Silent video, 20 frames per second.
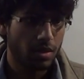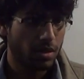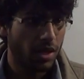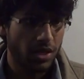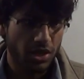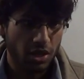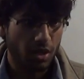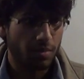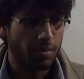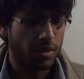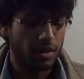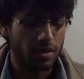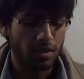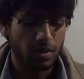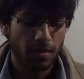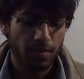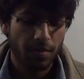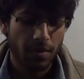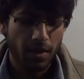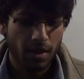HR part
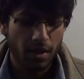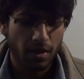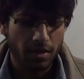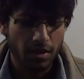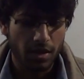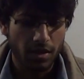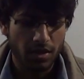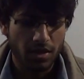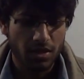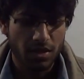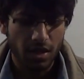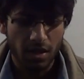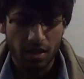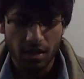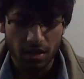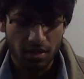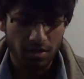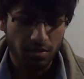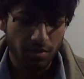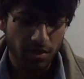and then he started
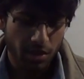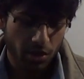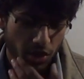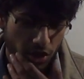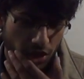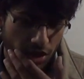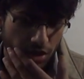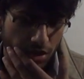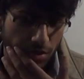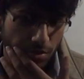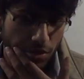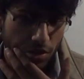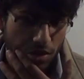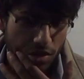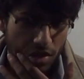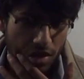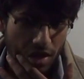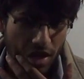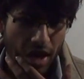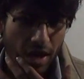asking me questions
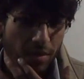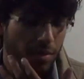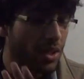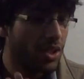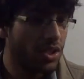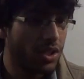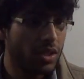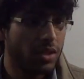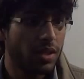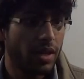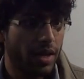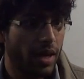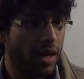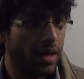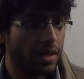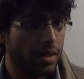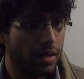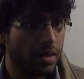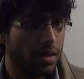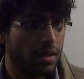about, I had mentioned that I
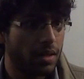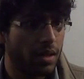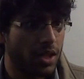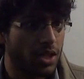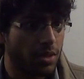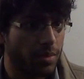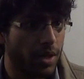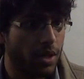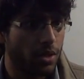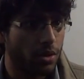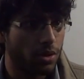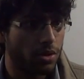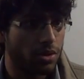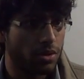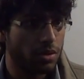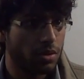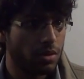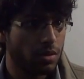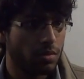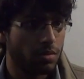had done an HMI
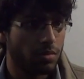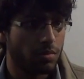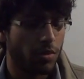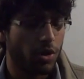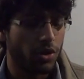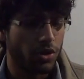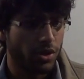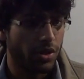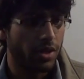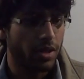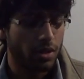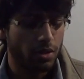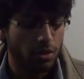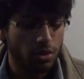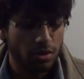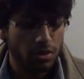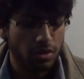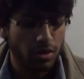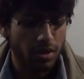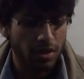course, mountaineering
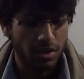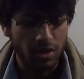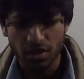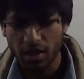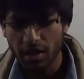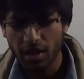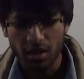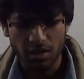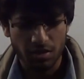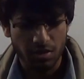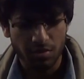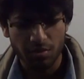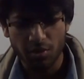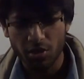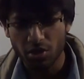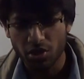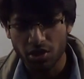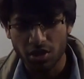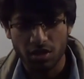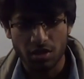course, then he started asking me
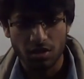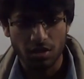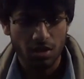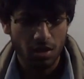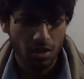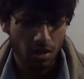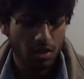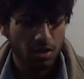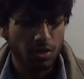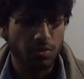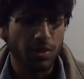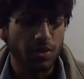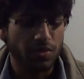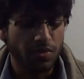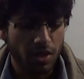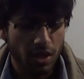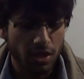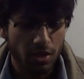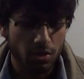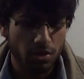questions
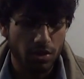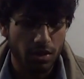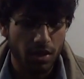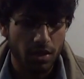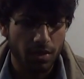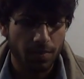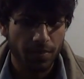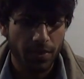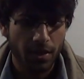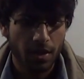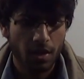specifically to that.